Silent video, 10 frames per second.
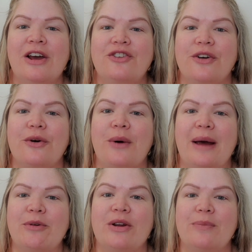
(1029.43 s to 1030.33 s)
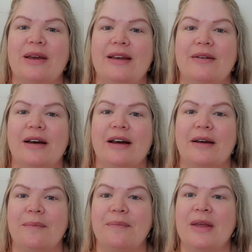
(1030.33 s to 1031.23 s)
so i'm going to be
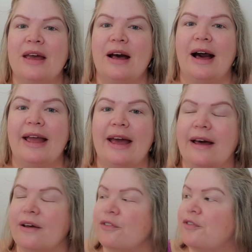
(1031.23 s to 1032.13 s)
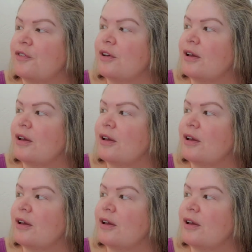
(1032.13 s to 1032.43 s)
um i have